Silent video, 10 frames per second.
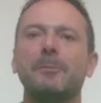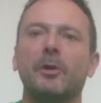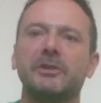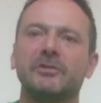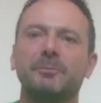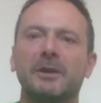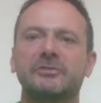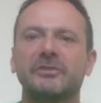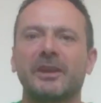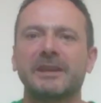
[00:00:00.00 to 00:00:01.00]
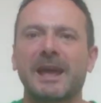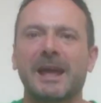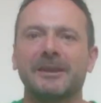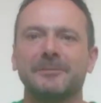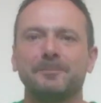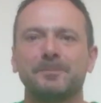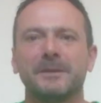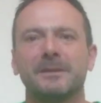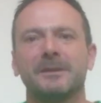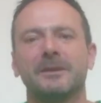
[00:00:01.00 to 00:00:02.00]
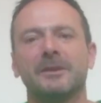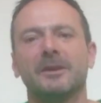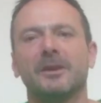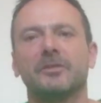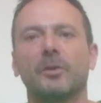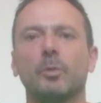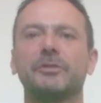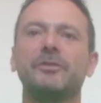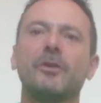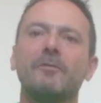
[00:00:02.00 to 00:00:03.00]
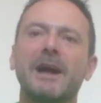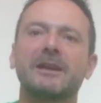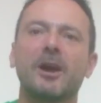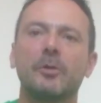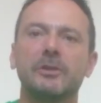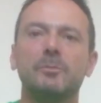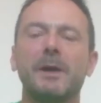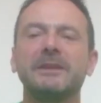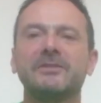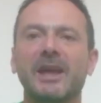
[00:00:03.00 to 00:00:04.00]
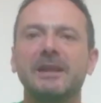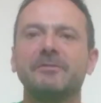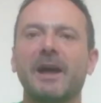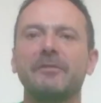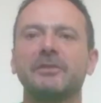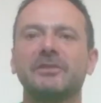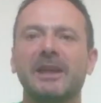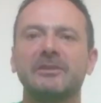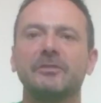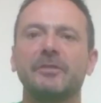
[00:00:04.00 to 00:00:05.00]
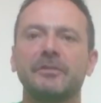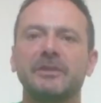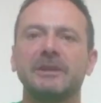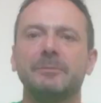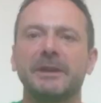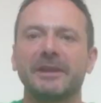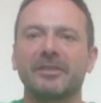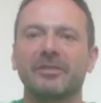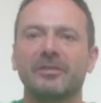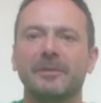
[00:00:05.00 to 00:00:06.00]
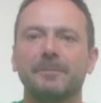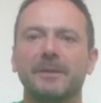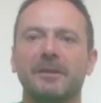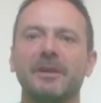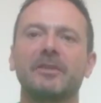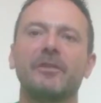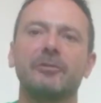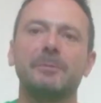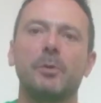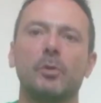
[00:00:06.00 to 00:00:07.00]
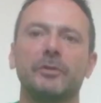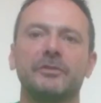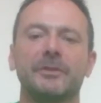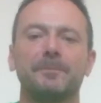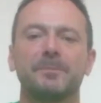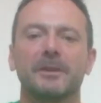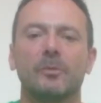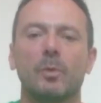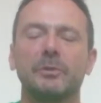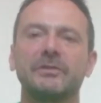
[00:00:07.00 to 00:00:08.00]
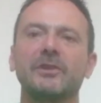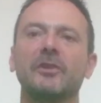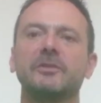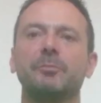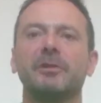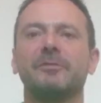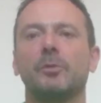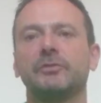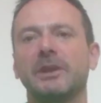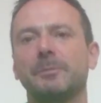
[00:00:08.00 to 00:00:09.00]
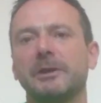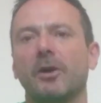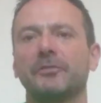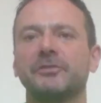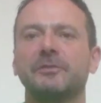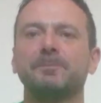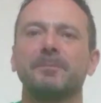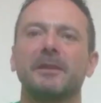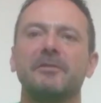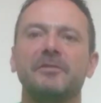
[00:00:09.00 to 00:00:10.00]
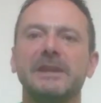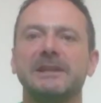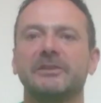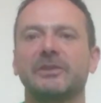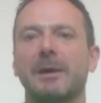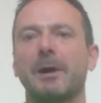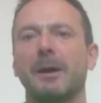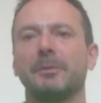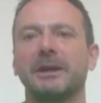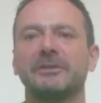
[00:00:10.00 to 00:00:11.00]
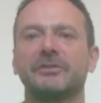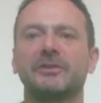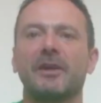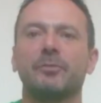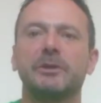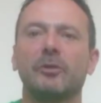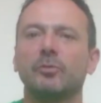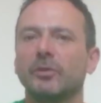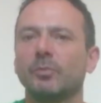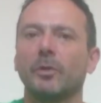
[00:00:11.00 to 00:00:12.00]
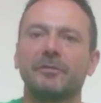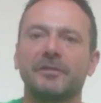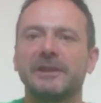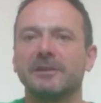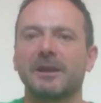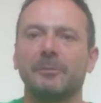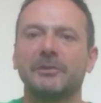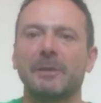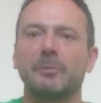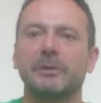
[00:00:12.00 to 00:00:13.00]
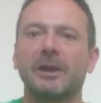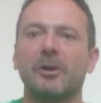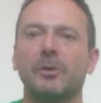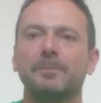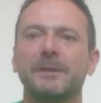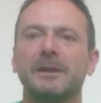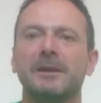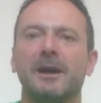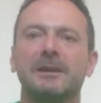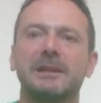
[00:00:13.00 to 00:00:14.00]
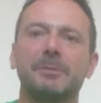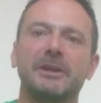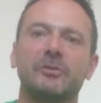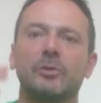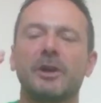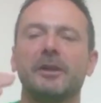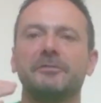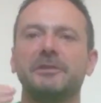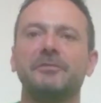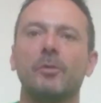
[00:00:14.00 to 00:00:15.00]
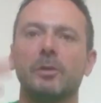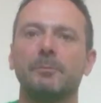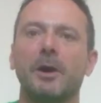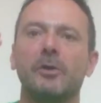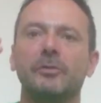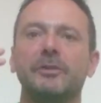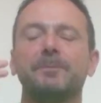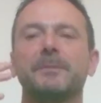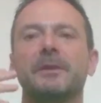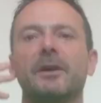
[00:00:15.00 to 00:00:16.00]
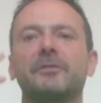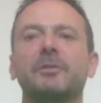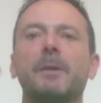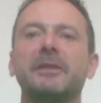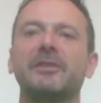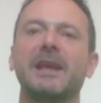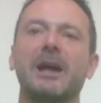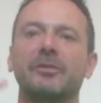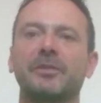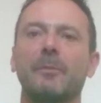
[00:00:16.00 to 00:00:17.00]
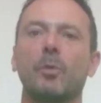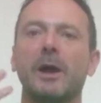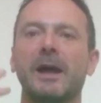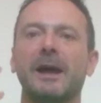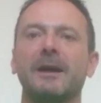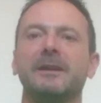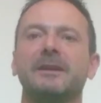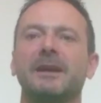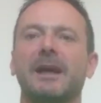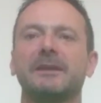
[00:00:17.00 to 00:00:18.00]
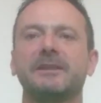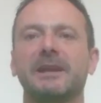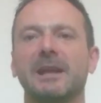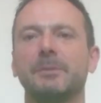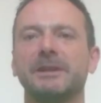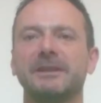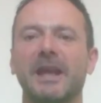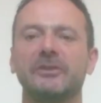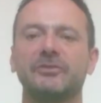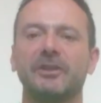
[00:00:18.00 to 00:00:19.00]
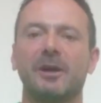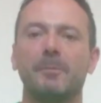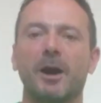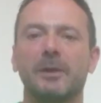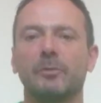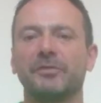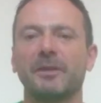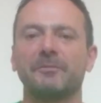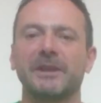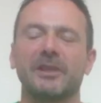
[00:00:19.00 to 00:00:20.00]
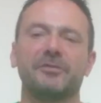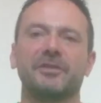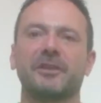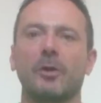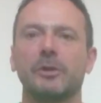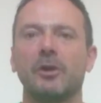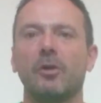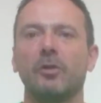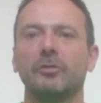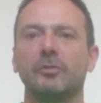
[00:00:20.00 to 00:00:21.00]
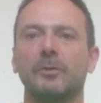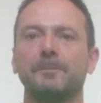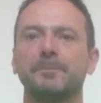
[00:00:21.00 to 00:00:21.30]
body as much as I can. So once you've got that going, you maintain that for 10 to 15 minutes. And that's very important. When we start to breathe more deeply, often feelings come up and stuff we don't always want to feel comes up, and we go a little bit into a kind of default mode of spacing out somewhere and getting a bit engaged in our mind with something else that's going on, or